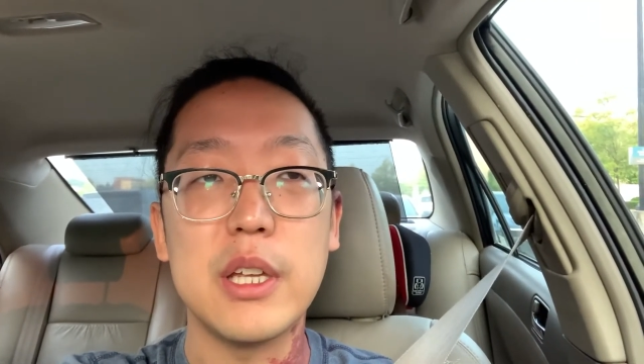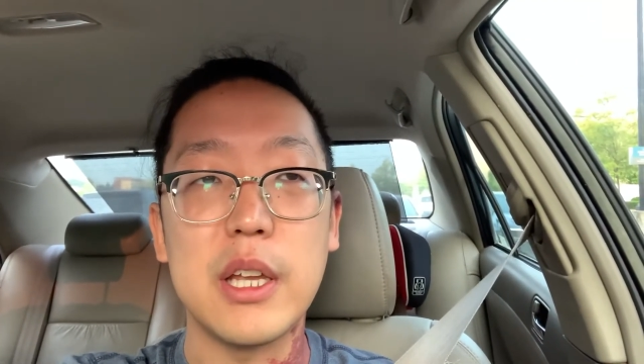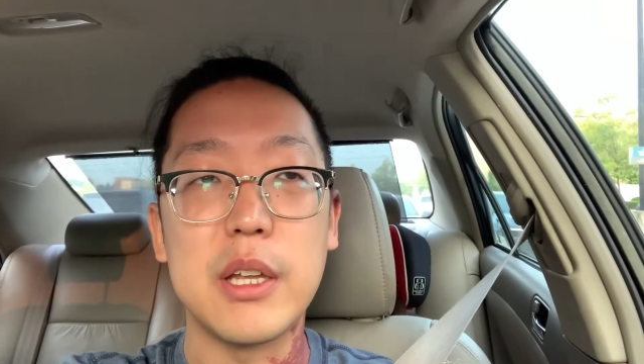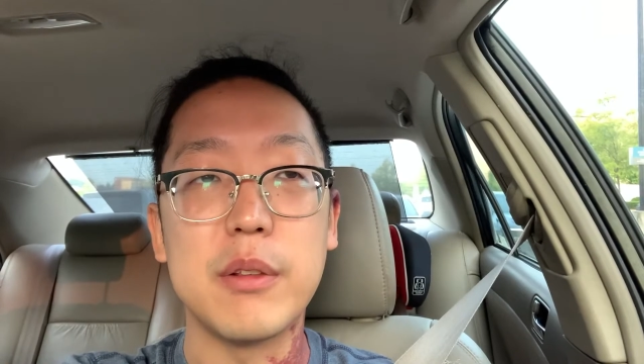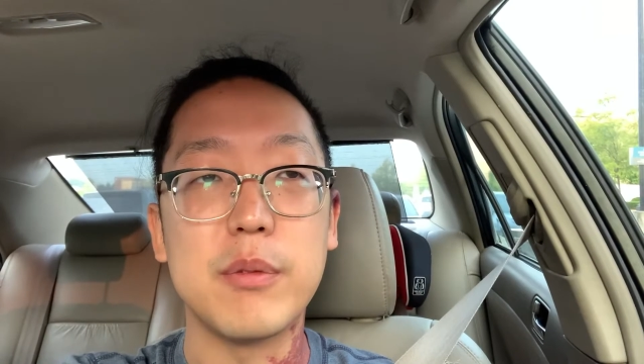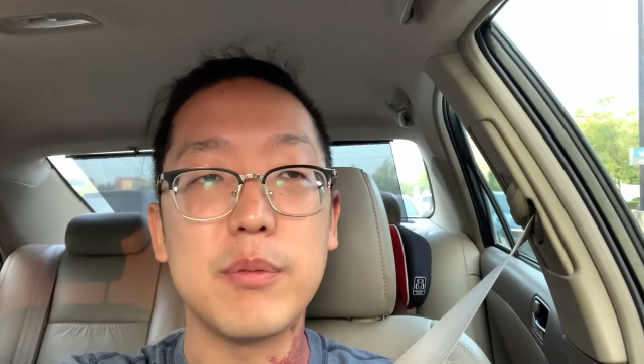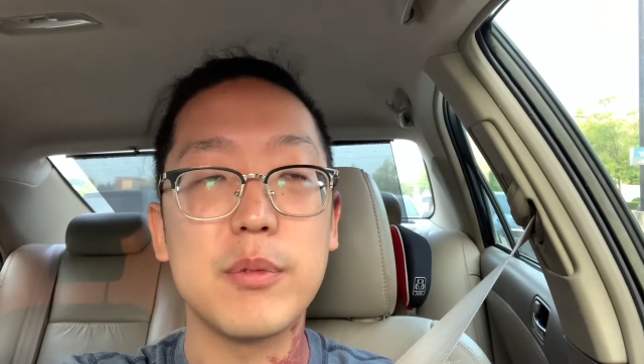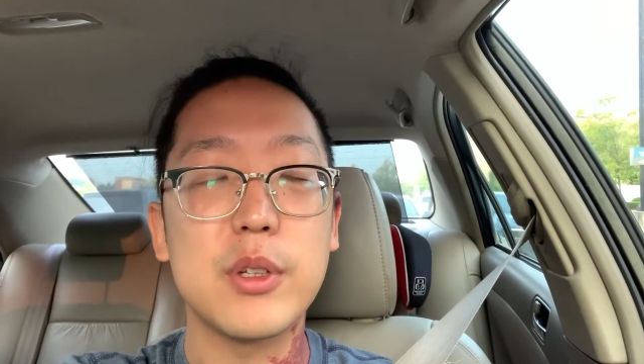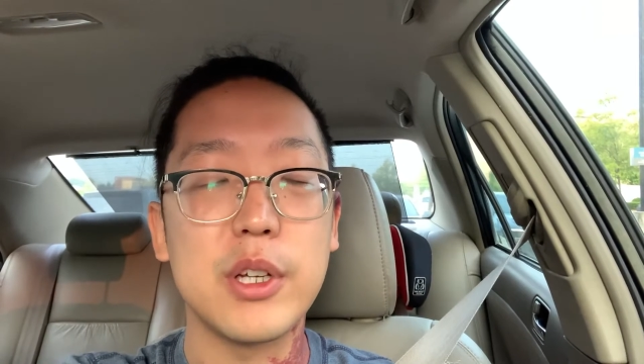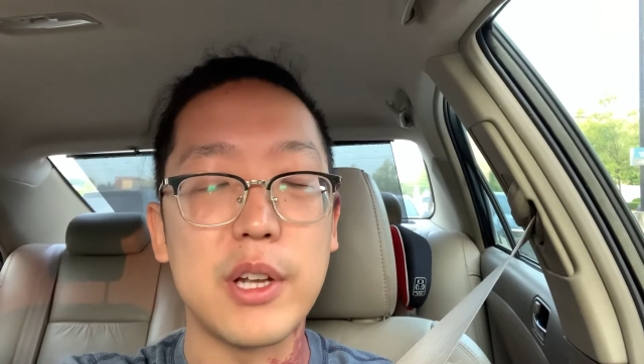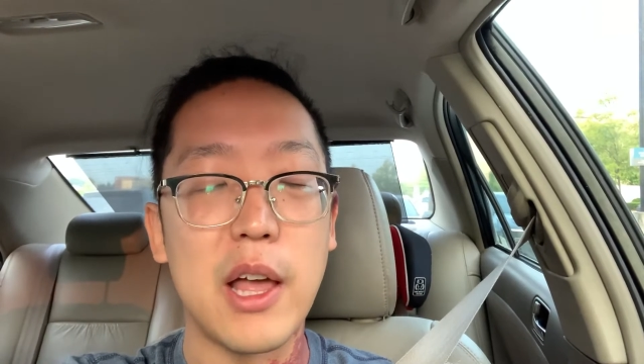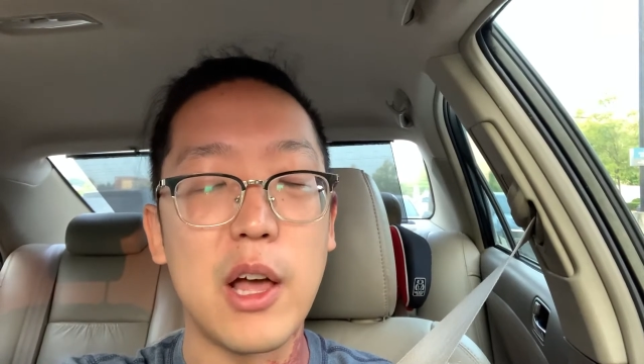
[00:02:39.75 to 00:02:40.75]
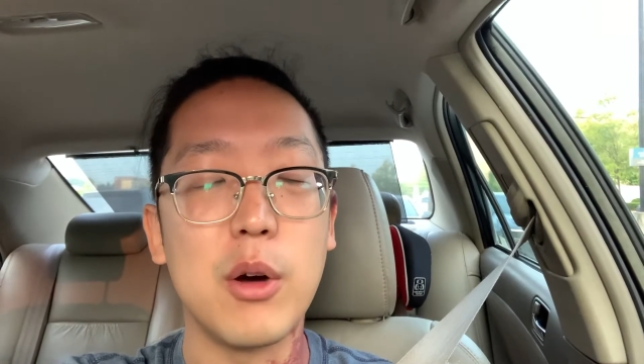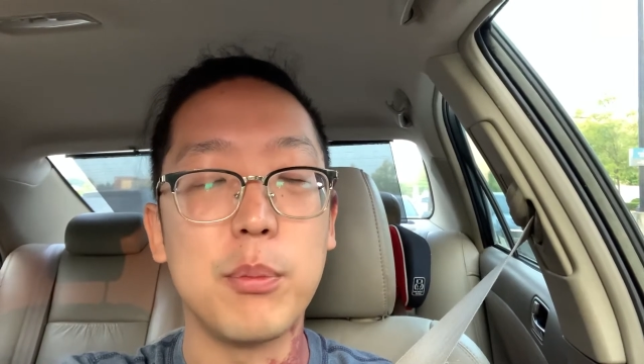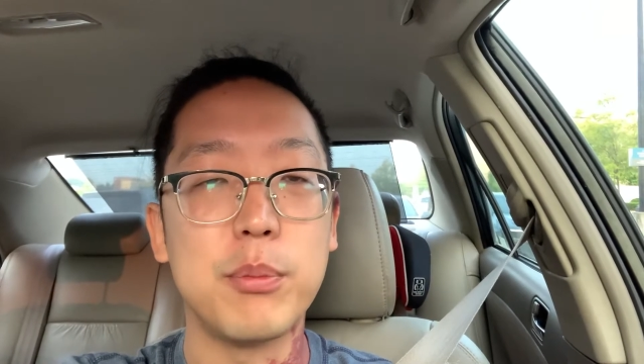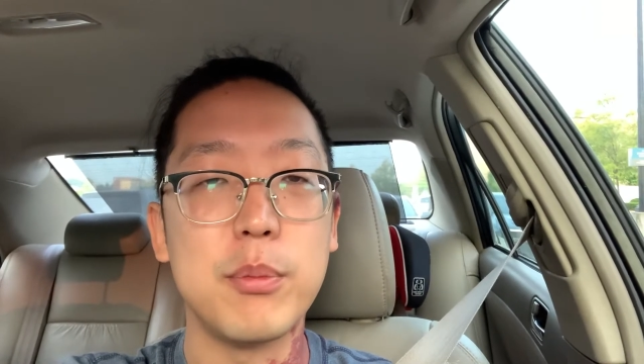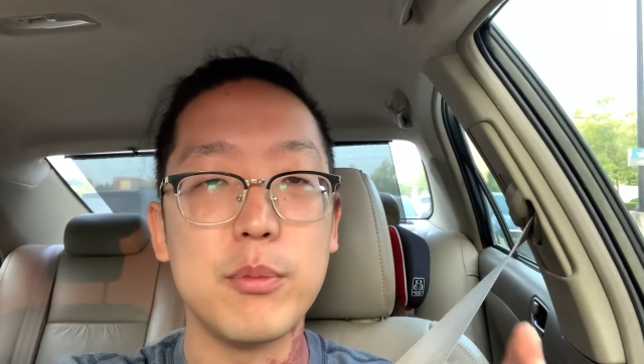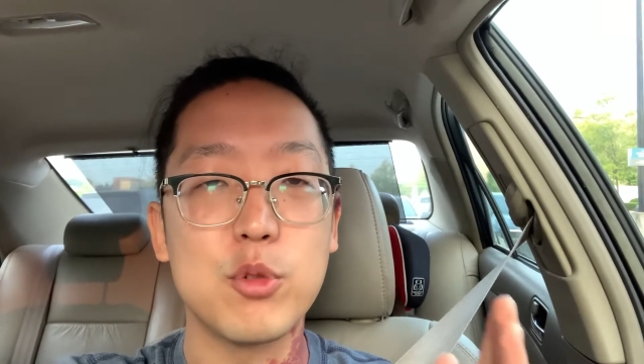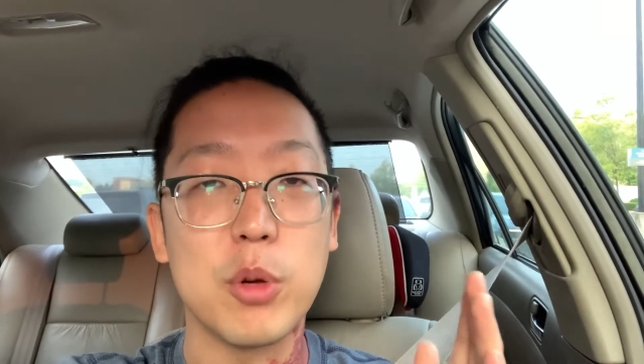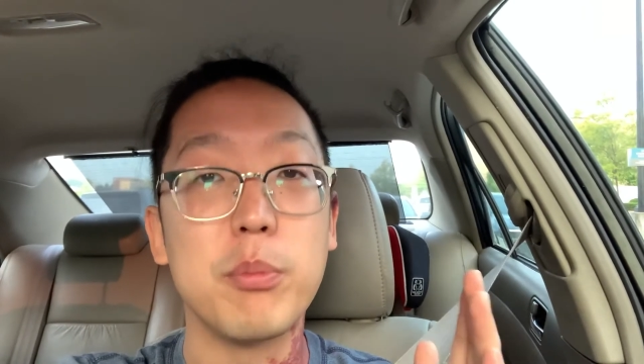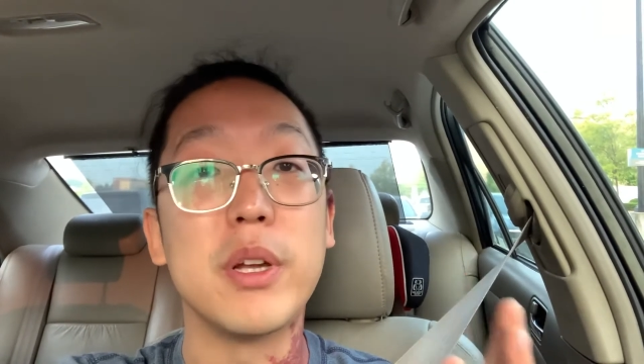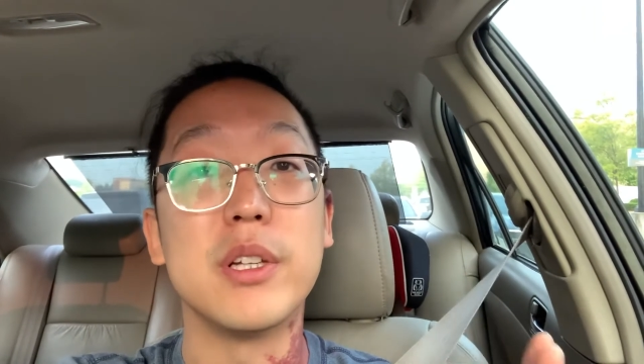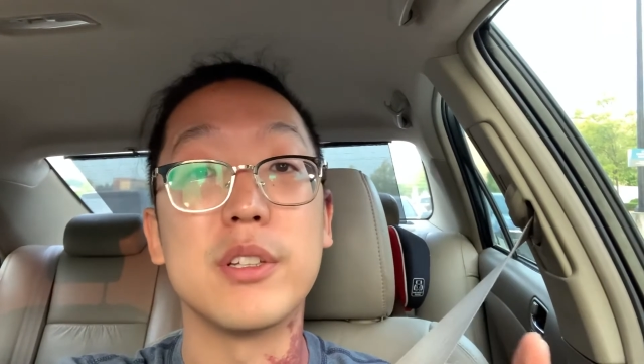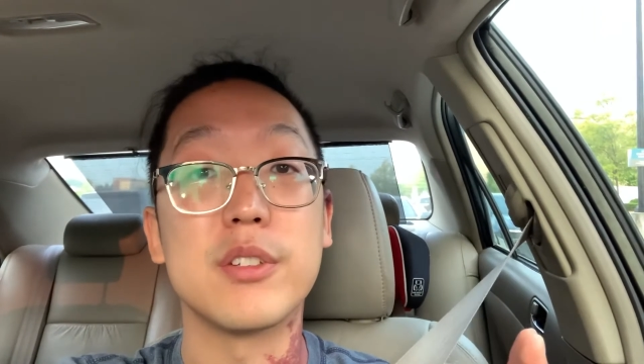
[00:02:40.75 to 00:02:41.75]
it could help
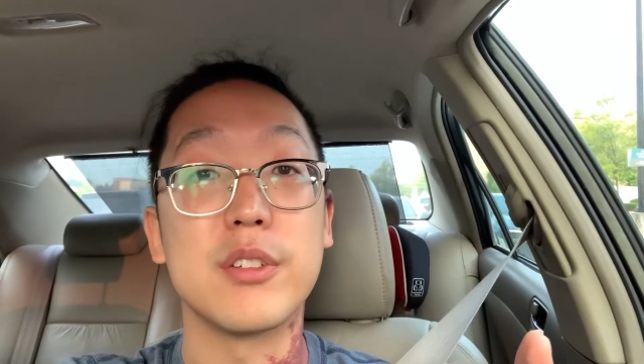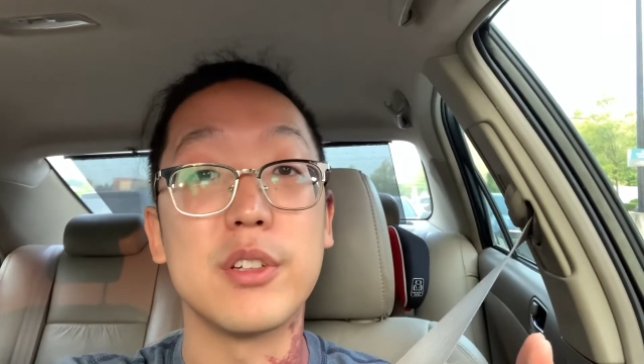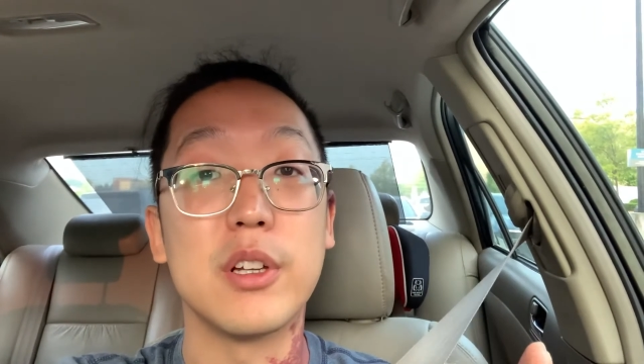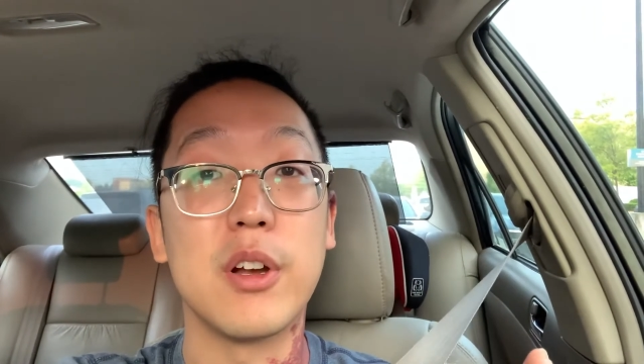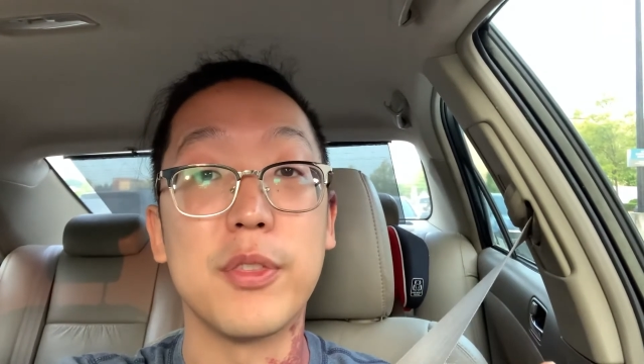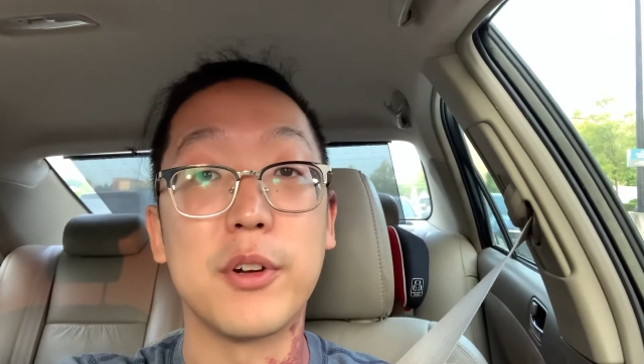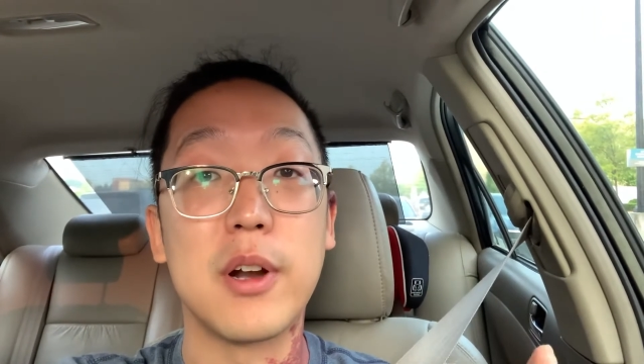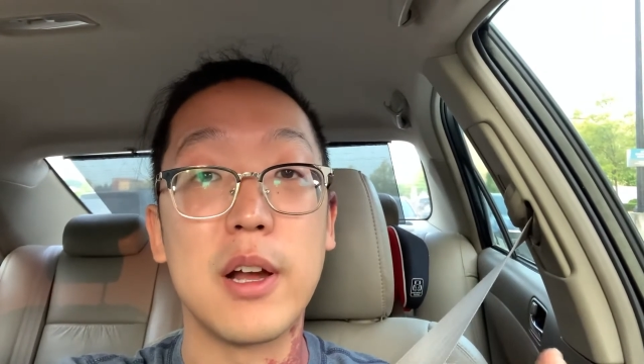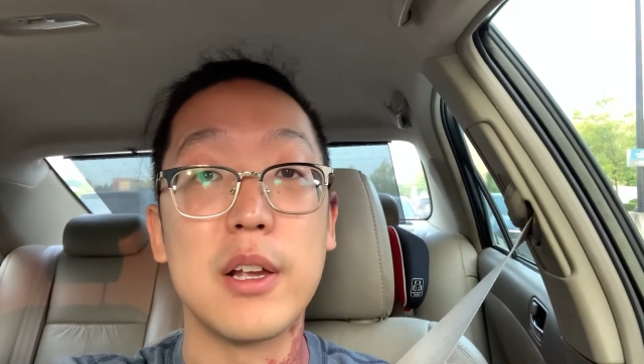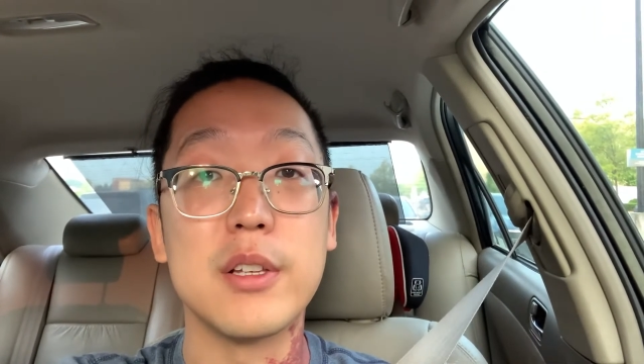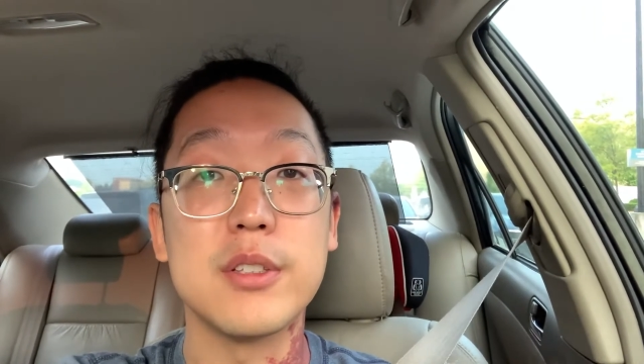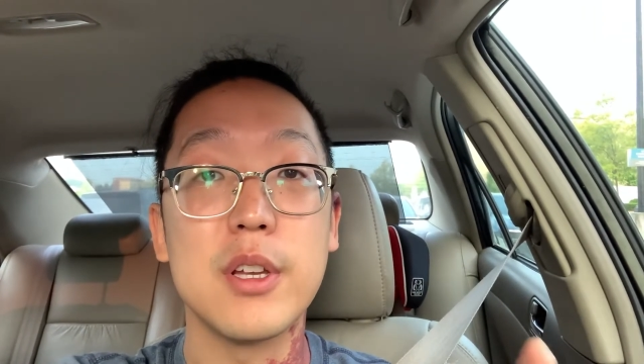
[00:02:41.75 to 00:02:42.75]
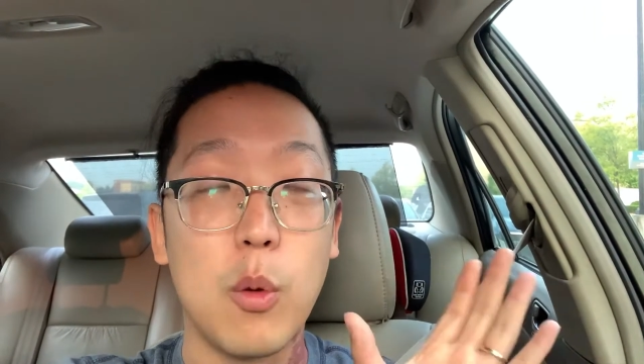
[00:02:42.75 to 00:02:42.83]
tremendously on their eyes.